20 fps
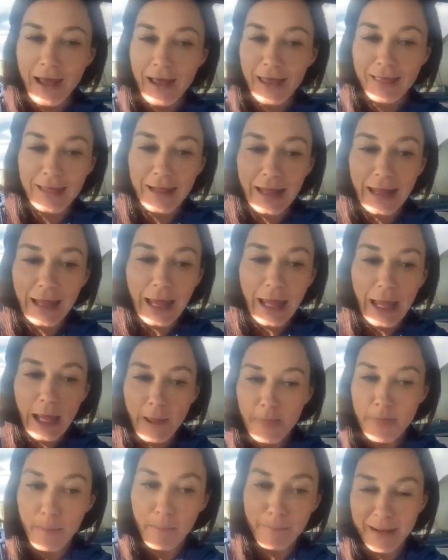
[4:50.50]
I think
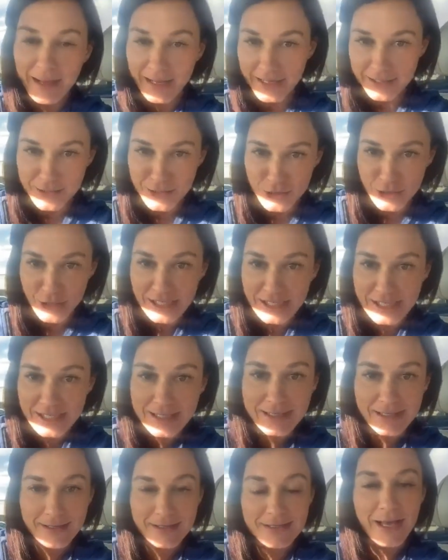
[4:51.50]
the biggest trick to
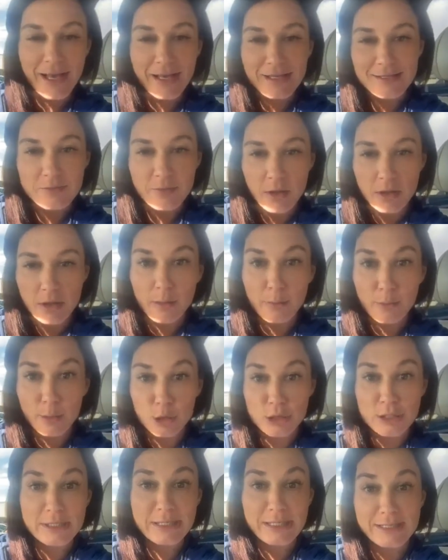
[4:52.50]
success with
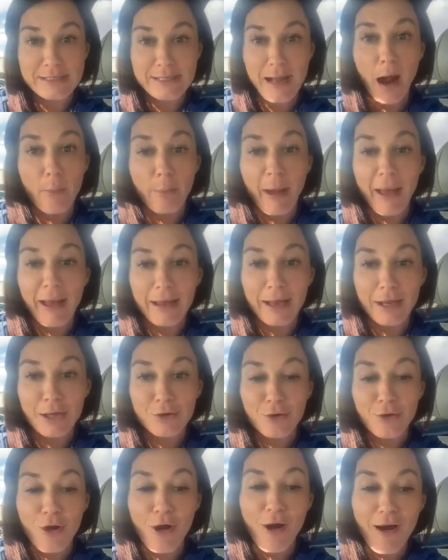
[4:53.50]
emergency snack bag in
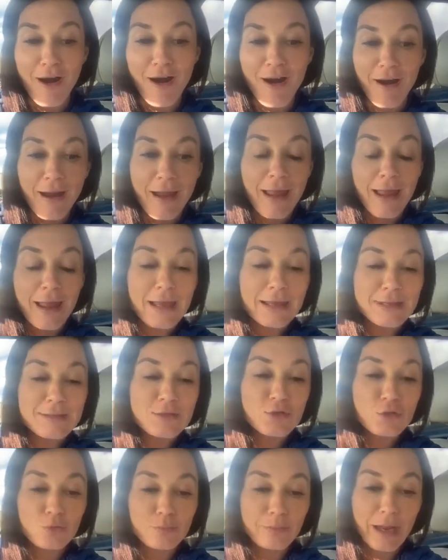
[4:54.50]
your car
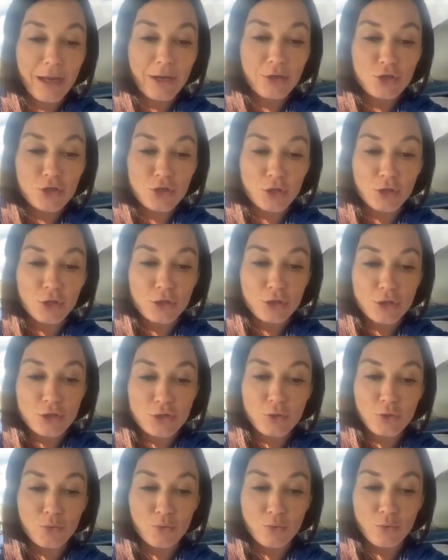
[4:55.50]
is to make sure
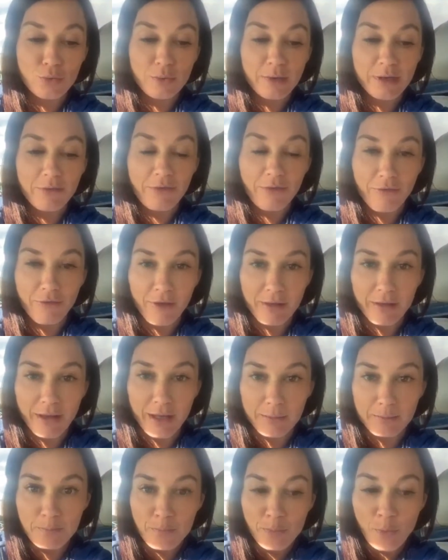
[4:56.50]
to refill
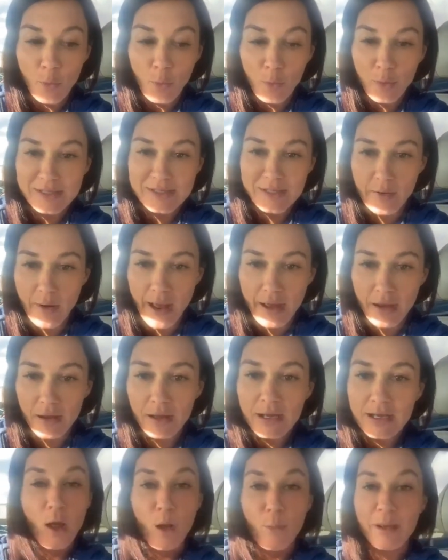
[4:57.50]
it once in a while
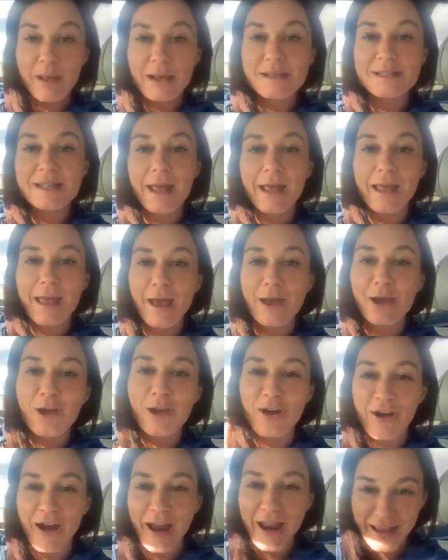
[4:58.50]
because they get
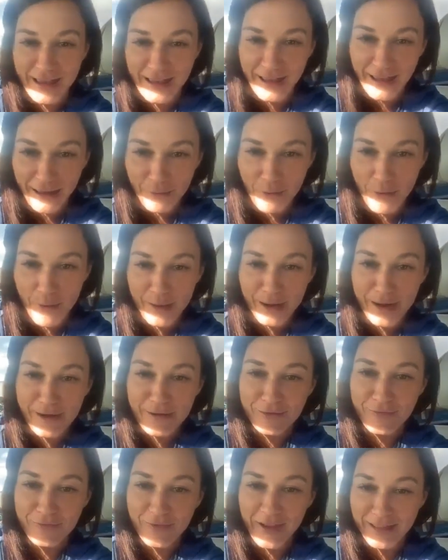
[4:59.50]
cranky when we
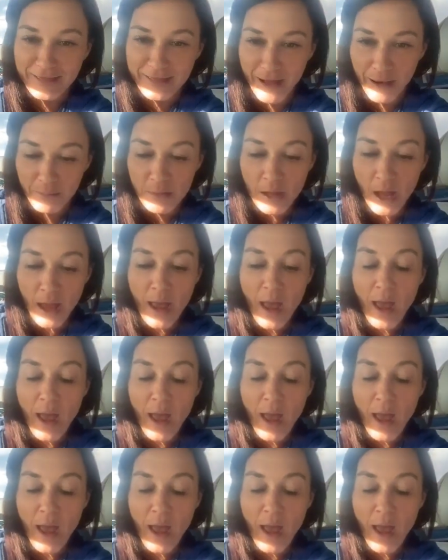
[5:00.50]
don't feed them.